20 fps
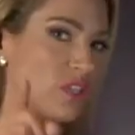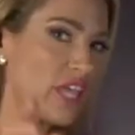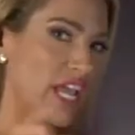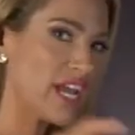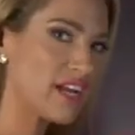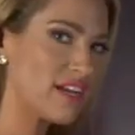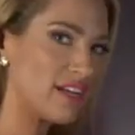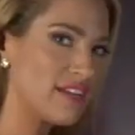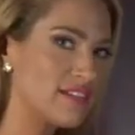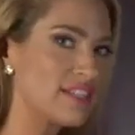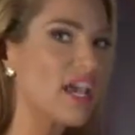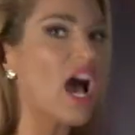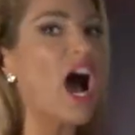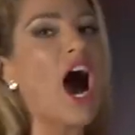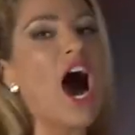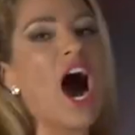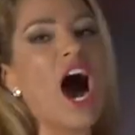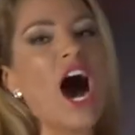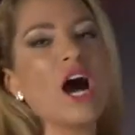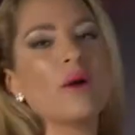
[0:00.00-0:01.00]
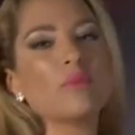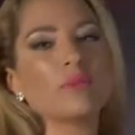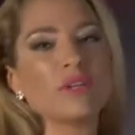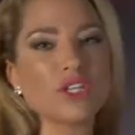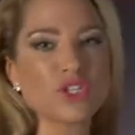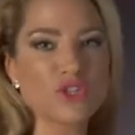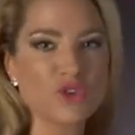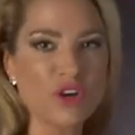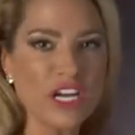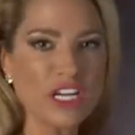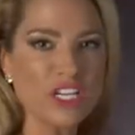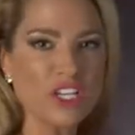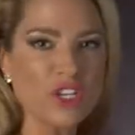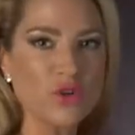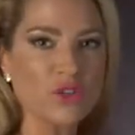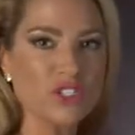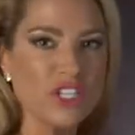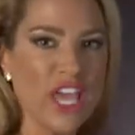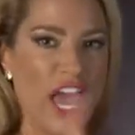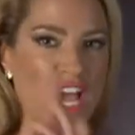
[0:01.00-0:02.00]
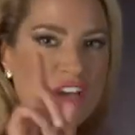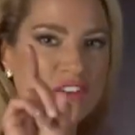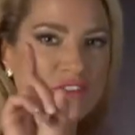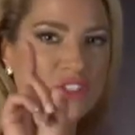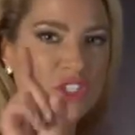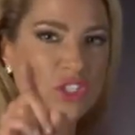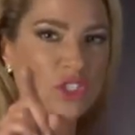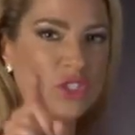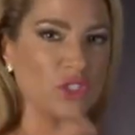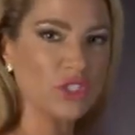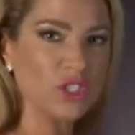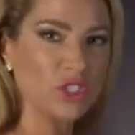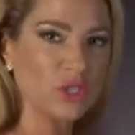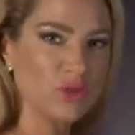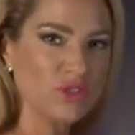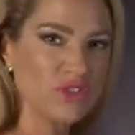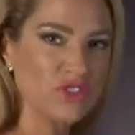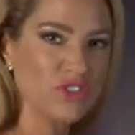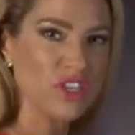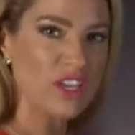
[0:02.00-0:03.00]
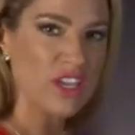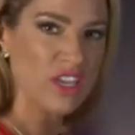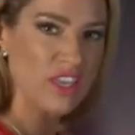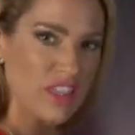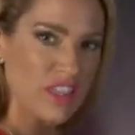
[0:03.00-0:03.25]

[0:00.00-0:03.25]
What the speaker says: ladies, I'm gonna train you to have your glutes